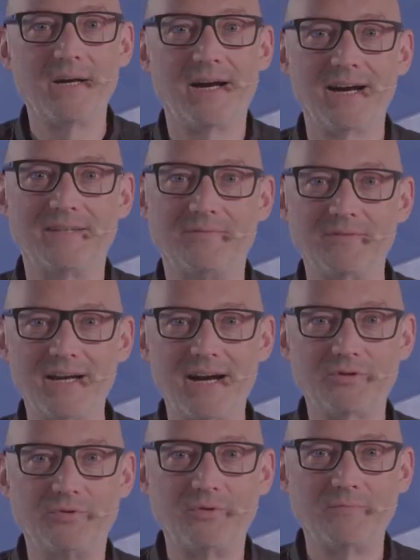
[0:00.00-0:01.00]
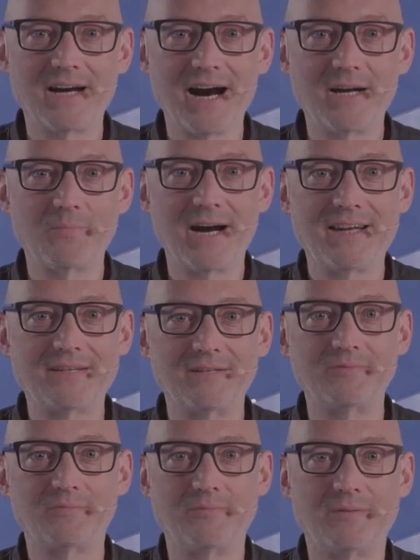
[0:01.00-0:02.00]
The installation of the NRAC
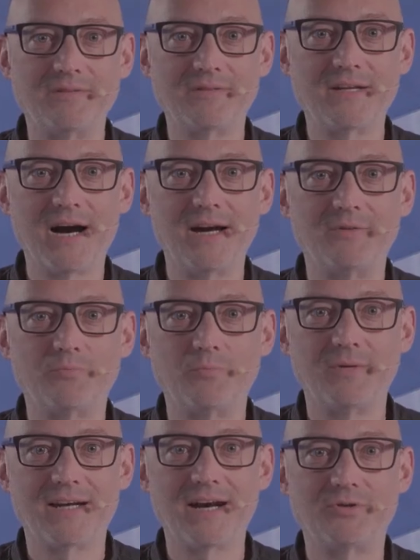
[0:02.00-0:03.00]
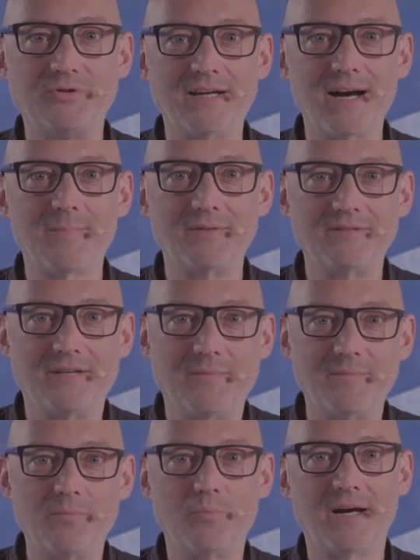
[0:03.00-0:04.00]
system is designed so that each step is
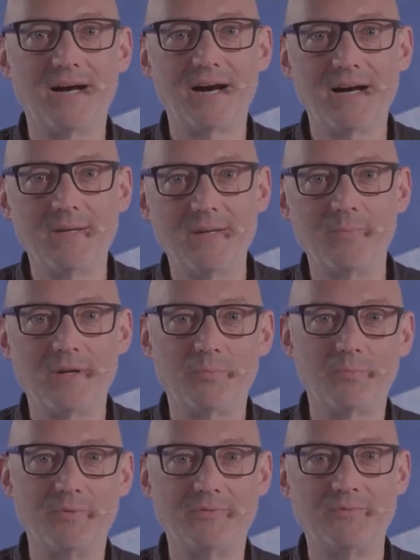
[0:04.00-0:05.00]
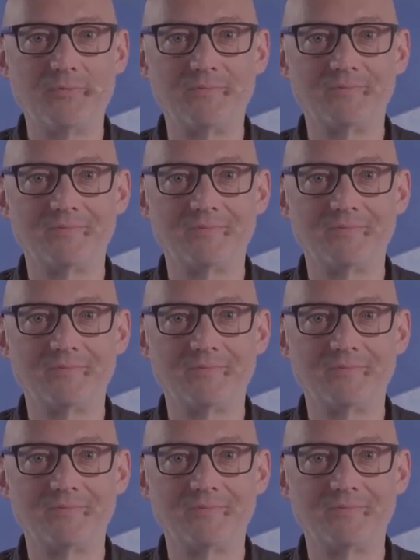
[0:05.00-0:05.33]
simple and unambiguous.